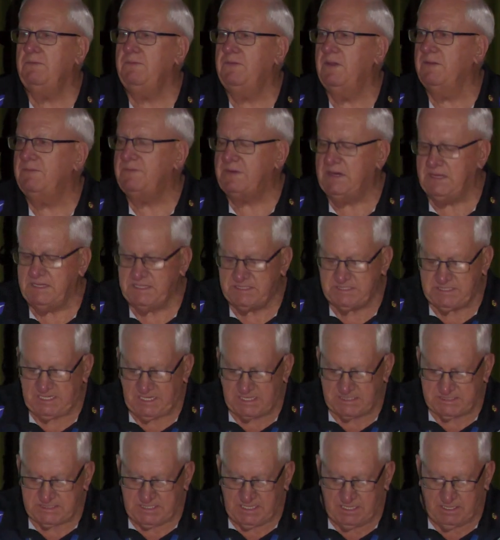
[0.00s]
50,
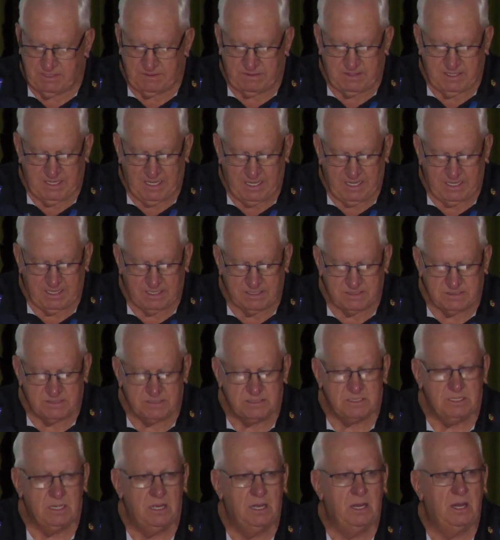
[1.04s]
60th
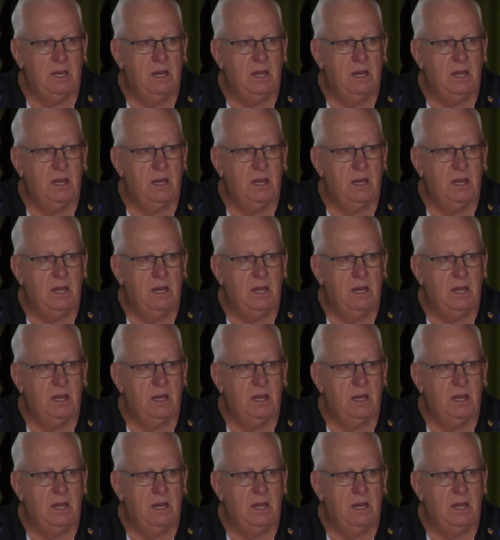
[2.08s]
years